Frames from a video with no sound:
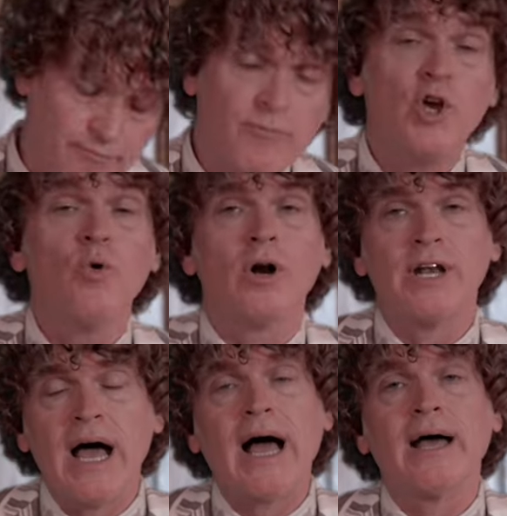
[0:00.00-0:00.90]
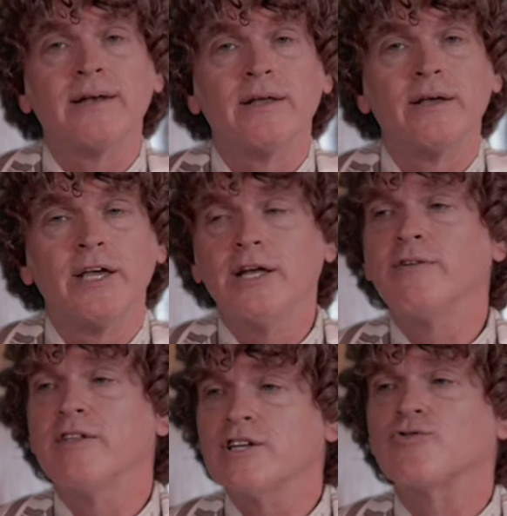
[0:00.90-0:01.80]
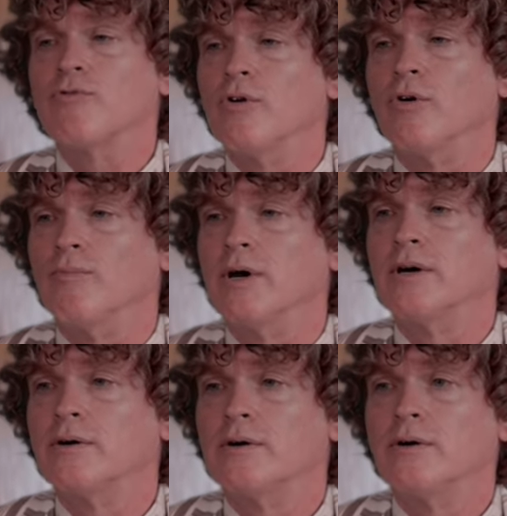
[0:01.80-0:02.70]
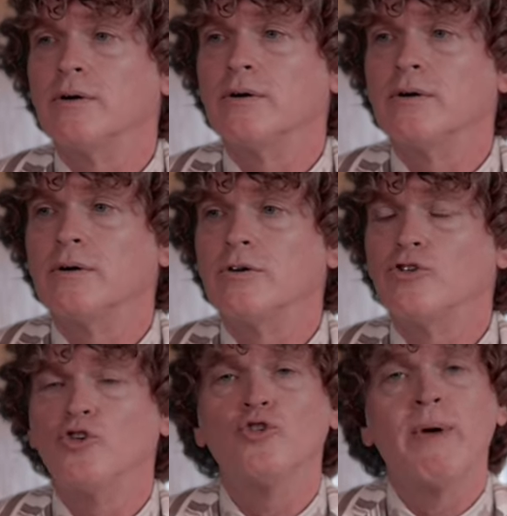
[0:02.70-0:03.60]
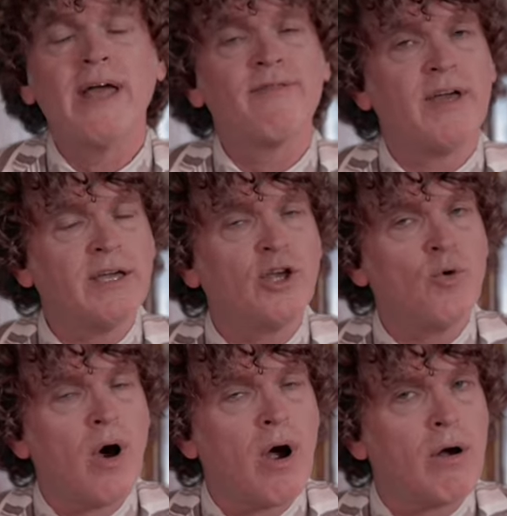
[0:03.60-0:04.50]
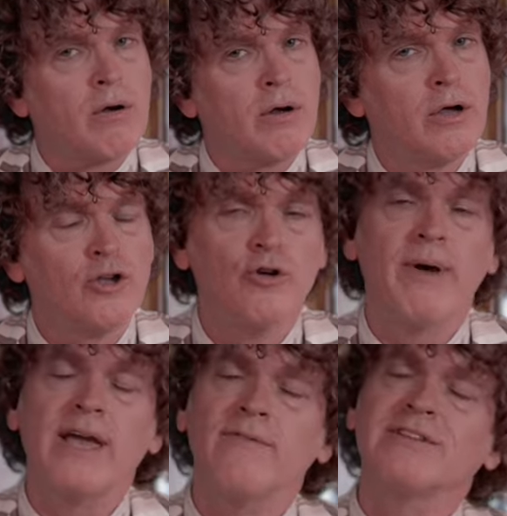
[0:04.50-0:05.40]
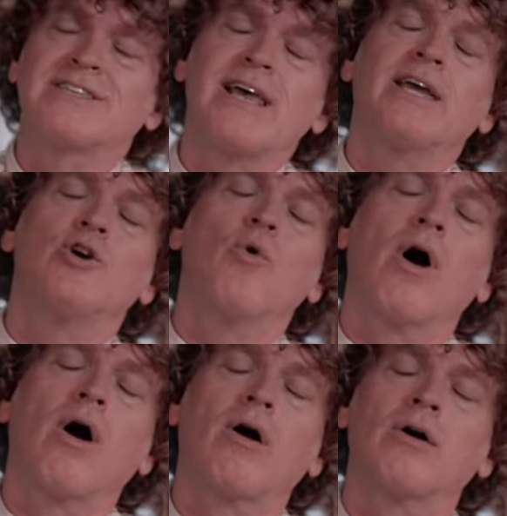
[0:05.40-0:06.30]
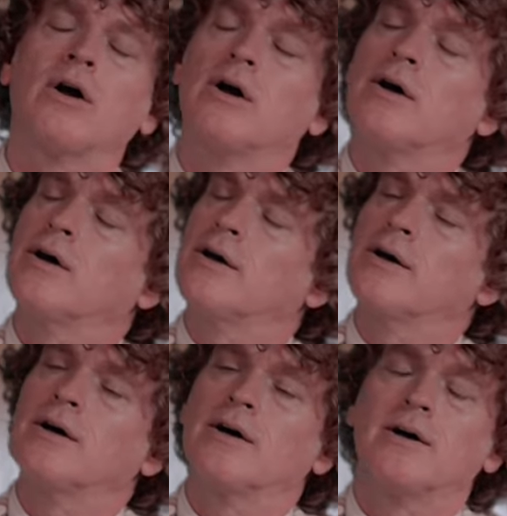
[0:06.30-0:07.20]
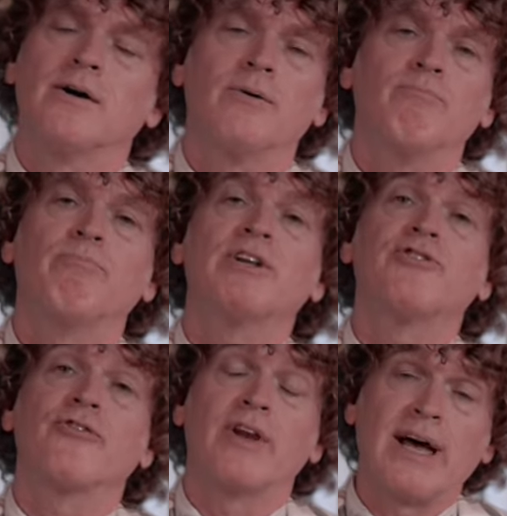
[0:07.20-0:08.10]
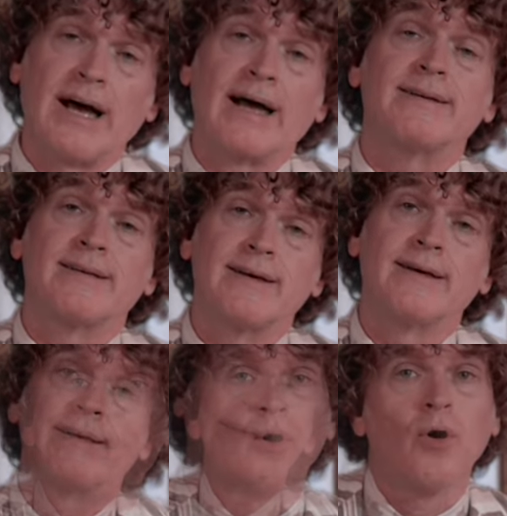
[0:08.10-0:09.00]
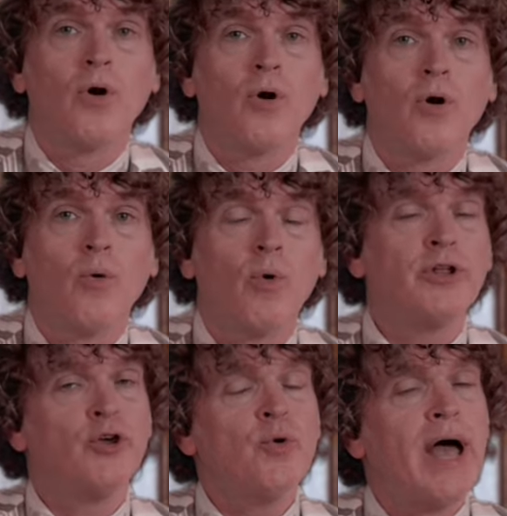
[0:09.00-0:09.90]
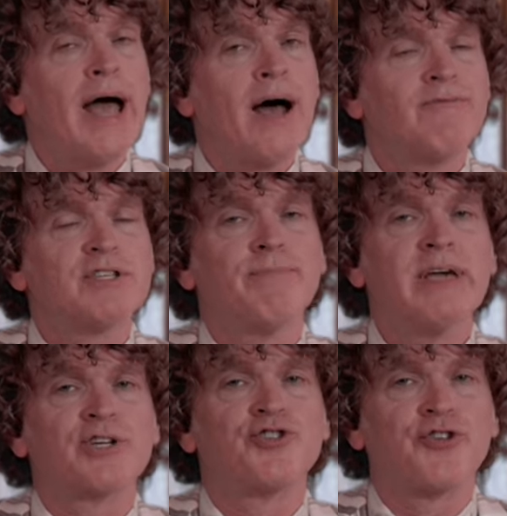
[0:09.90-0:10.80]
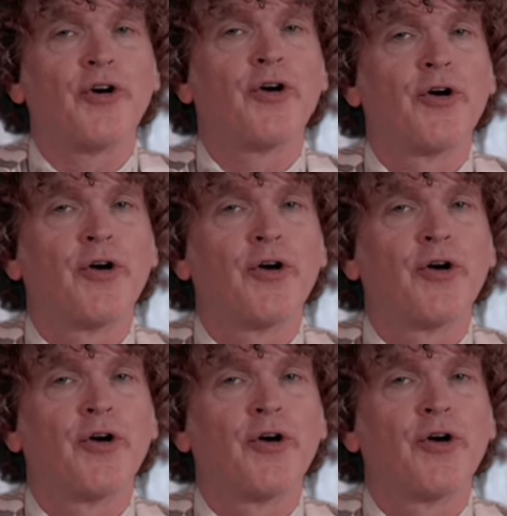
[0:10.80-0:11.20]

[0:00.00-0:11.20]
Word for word: You are not in this room. You may think you are, you may even say you are, but you're not. What you have is a mixture.